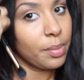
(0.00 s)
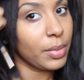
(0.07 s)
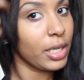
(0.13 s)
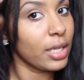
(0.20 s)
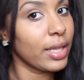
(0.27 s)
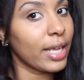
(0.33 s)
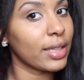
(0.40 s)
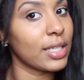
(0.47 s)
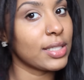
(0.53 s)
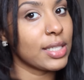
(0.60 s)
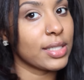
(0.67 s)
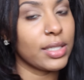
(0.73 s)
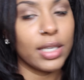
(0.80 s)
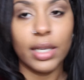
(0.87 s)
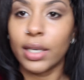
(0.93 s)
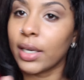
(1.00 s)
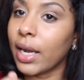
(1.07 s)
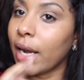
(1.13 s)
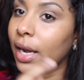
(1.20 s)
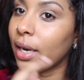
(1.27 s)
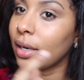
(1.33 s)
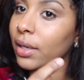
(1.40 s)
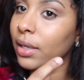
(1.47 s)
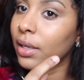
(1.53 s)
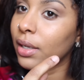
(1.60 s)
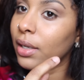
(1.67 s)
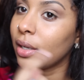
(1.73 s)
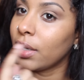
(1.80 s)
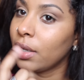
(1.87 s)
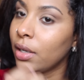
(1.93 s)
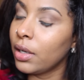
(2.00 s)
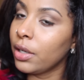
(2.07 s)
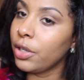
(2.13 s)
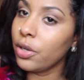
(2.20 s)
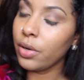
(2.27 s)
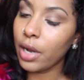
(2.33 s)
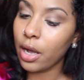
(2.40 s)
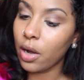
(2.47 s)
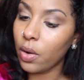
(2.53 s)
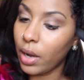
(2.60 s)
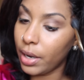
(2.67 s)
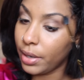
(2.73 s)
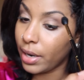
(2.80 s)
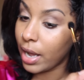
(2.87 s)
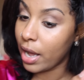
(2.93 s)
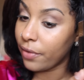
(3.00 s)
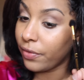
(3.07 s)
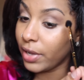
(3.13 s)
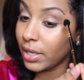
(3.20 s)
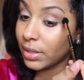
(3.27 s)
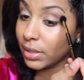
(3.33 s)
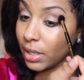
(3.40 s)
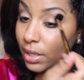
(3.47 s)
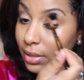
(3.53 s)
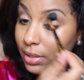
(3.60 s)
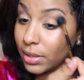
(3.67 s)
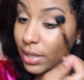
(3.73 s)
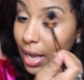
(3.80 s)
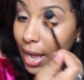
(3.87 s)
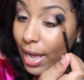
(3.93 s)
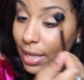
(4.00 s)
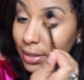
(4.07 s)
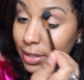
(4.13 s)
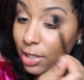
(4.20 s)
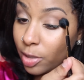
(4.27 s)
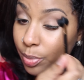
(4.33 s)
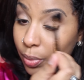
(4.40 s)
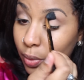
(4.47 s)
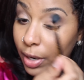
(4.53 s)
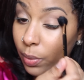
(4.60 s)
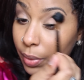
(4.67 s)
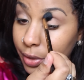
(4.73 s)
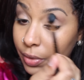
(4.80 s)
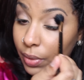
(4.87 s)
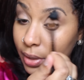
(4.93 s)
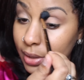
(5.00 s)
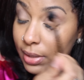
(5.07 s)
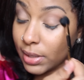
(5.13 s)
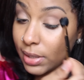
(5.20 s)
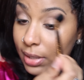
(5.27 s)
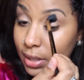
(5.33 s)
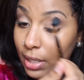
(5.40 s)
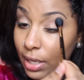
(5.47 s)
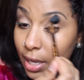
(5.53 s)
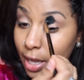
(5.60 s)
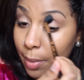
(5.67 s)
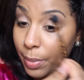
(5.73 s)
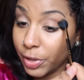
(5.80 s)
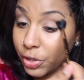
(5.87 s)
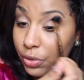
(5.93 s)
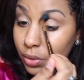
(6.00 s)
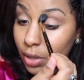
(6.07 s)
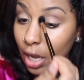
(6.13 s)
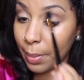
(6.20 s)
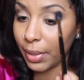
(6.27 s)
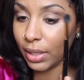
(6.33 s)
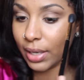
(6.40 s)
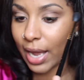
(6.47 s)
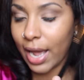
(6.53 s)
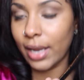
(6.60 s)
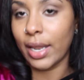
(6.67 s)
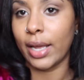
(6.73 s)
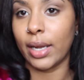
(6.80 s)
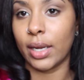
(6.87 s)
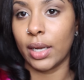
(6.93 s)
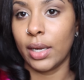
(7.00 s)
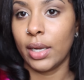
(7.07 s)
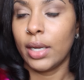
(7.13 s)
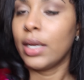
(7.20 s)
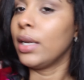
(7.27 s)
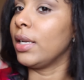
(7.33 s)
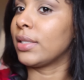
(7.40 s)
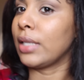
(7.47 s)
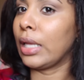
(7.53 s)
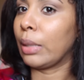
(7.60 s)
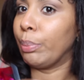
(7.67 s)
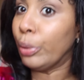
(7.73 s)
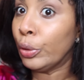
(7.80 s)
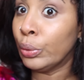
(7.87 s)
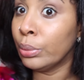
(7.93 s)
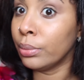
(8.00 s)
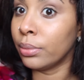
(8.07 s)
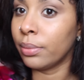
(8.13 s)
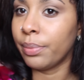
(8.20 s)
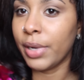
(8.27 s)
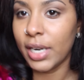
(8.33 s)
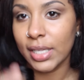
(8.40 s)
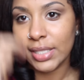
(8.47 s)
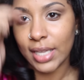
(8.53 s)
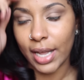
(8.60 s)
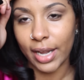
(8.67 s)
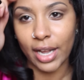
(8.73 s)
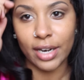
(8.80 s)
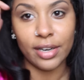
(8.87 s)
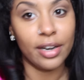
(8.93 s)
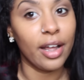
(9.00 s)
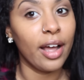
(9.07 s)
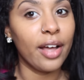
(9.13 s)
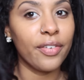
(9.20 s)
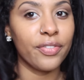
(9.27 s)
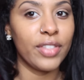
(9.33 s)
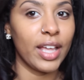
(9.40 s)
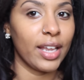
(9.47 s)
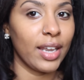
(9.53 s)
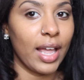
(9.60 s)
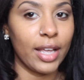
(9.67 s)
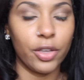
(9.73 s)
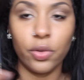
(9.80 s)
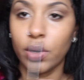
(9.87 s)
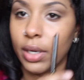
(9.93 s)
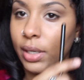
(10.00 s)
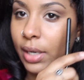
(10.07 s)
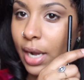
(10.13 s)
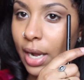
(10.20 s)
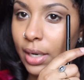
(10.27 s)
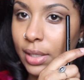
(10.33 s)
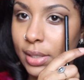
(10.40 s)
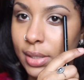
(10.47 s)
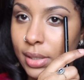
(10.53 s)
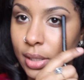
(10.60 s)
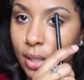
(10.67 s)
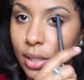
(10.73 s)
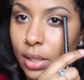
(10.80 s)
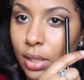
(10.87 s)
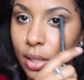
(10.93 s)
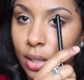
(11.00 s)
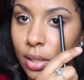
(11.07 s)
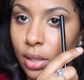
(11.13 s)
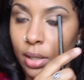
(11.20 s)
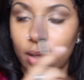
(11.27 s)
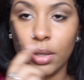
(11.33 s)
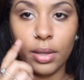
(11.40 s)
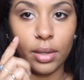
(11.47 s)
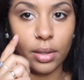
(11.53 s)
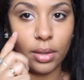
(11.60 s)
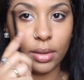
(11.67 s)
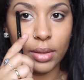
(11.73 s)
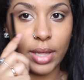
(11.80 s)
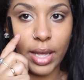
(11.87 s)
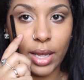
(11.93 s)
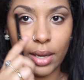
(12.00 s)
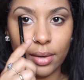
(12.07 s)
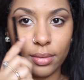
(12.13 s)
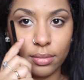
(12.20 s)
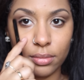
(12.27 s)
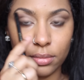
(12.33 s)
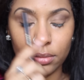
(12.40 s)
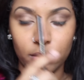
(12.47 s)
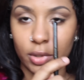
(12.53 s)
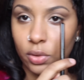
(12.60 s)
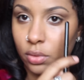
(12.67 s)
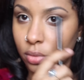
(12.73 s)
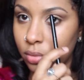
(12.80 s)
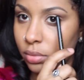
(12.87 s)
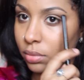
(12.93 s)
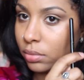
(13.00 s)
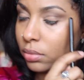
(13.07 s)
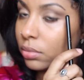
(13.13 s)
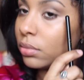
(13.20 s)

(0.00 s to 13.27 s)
To me, like this is looking kinda, you know, enough. It's it's not to the point where you can see it, but you, I mean, not like, it's not boom, but it's like enough that like you can kinda see that little